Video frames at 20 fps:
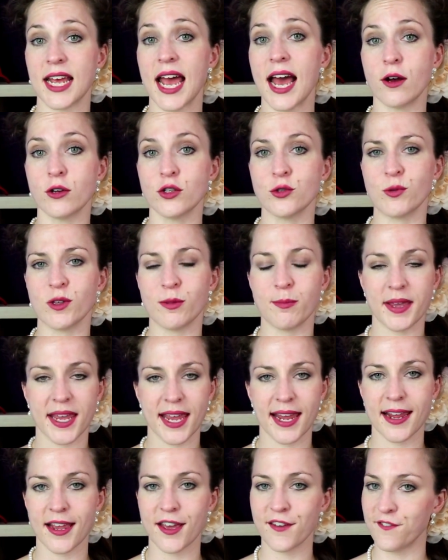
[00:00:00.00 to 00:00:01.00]
doubt with
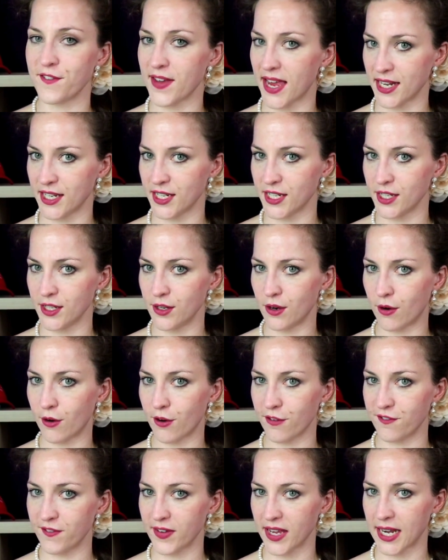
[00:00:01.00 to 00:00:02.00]
being offended
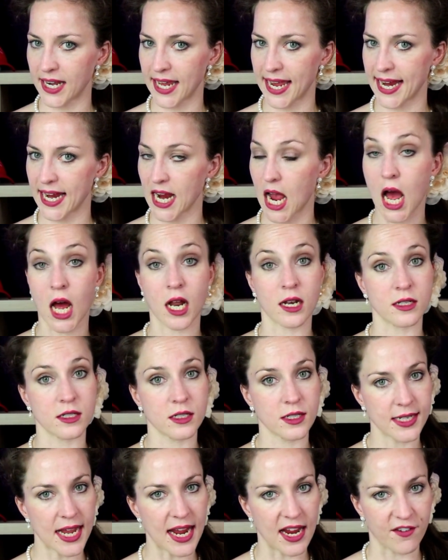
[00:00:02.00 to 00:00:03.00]
or feeling
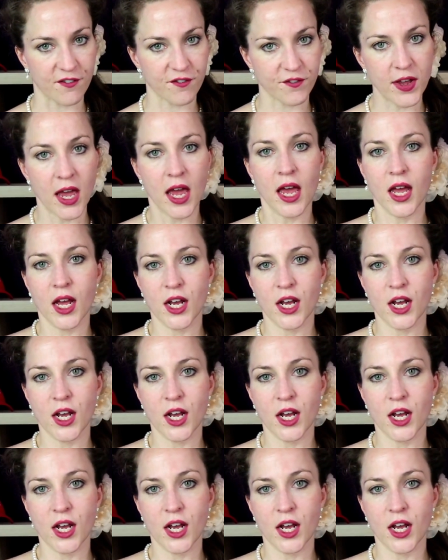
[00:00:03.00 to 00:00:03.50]
unsafe.